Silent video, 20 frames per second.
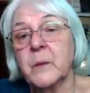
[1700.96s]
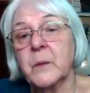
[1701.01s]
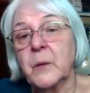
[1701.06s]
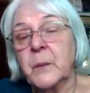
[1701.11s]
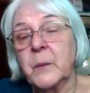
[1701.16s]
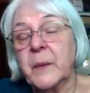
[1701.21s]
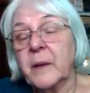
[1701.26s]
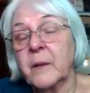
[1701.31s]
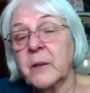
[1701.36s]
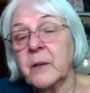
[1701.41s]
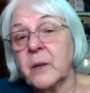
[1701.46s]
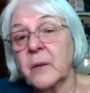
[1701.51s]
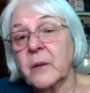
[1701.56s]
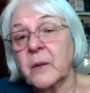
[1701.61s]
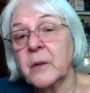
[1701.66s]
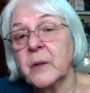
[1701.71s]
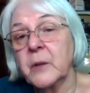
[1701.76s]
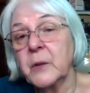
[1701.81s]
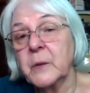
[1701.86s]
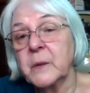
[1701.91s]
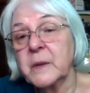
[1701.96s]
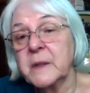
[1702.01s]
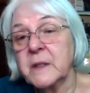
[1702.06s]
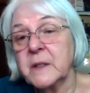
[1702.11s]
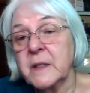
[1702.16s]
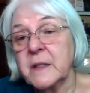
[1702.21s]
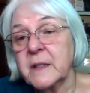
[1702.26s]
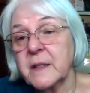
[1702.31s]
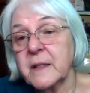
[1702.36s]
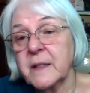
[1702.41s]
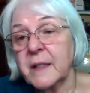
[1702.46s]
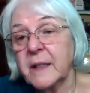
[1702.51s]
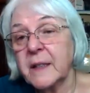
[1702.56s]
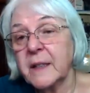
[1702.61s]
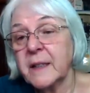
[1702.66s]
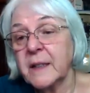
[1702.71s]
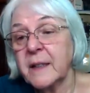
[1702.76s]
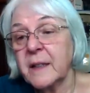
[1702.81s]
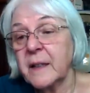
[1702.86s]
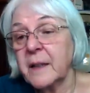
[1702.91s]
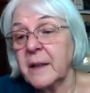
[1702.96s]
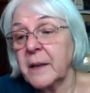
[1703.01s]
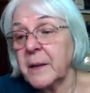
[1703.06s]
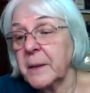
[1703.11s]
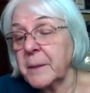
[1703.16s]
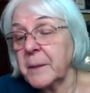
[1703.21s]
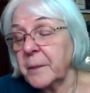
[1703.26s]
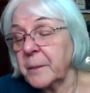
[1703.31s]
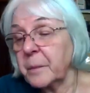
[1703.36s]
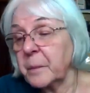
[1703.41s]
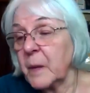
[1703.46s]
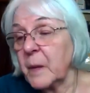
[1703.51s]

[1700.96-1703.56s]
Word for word: Roberto, who was just um,